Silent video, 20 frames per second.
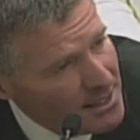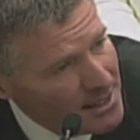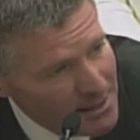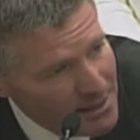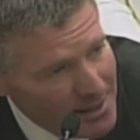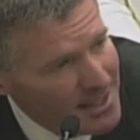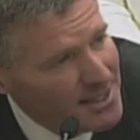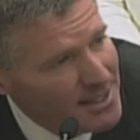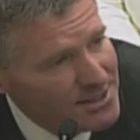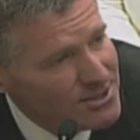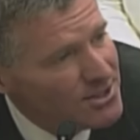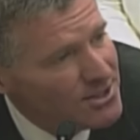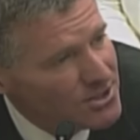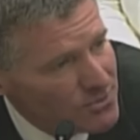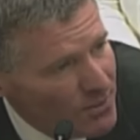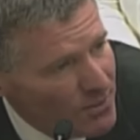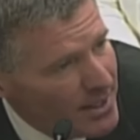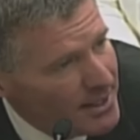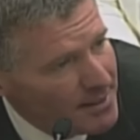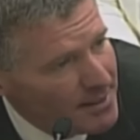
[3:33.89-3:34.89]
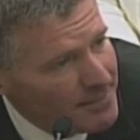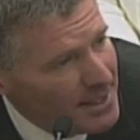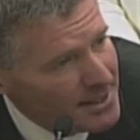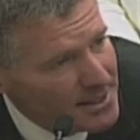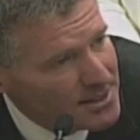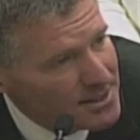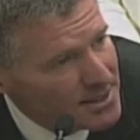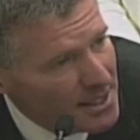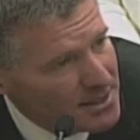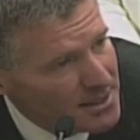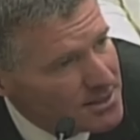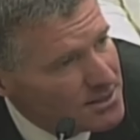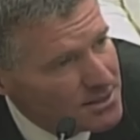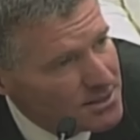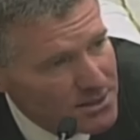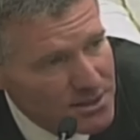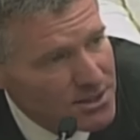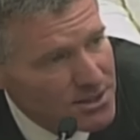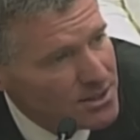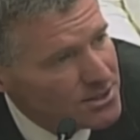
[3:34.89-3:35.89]
the easiest way to make these cases
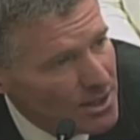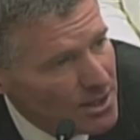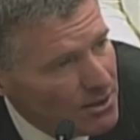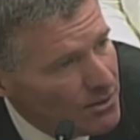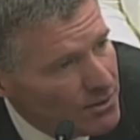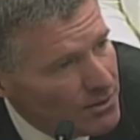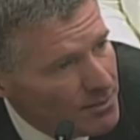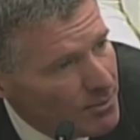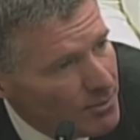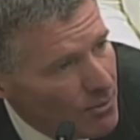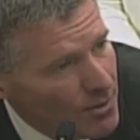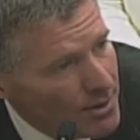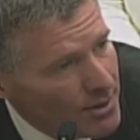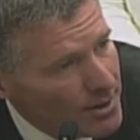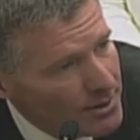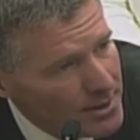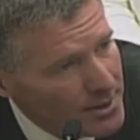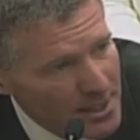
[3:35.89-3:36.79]
is just go to the reporter.